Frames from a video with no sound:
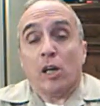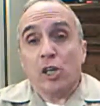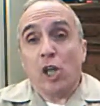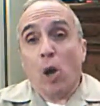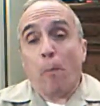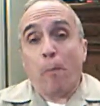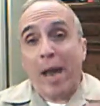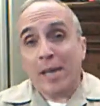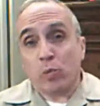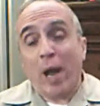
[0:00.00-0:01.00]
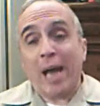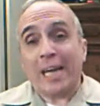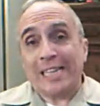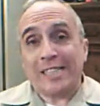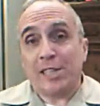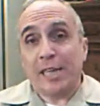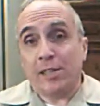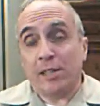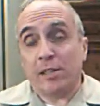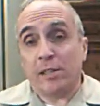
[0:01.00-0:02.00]
You know, past whaling
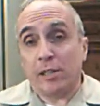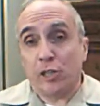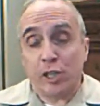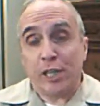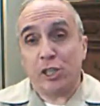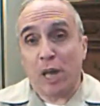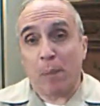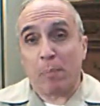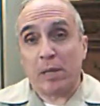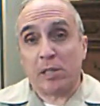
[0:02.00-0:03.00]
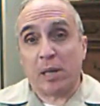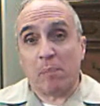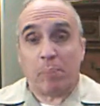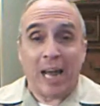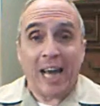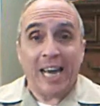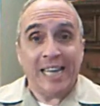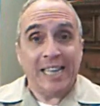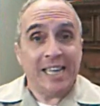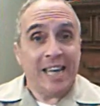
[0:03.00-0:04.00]
season, Sea Shepherd has
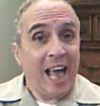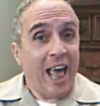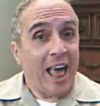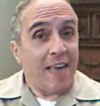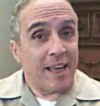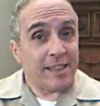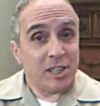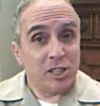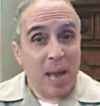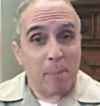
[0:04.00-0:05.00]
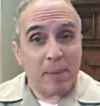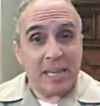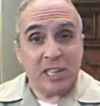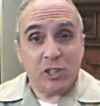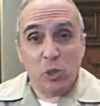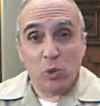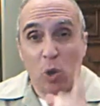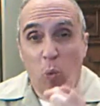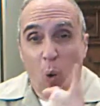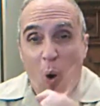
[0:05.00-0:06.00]
complained that the Japanese use
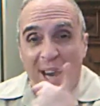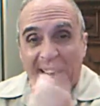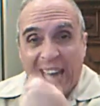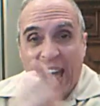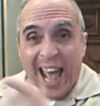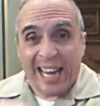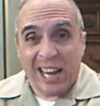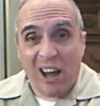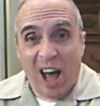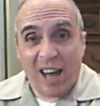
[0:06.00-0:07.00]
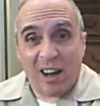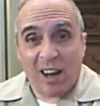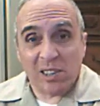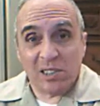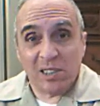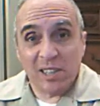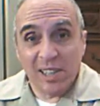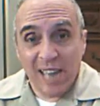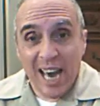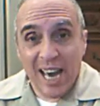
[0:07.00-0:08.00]
a water cannon on us.
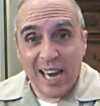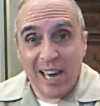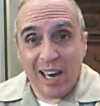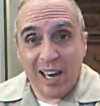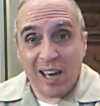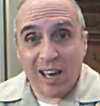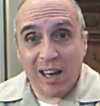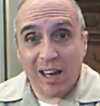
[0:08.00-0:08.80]
Yeah!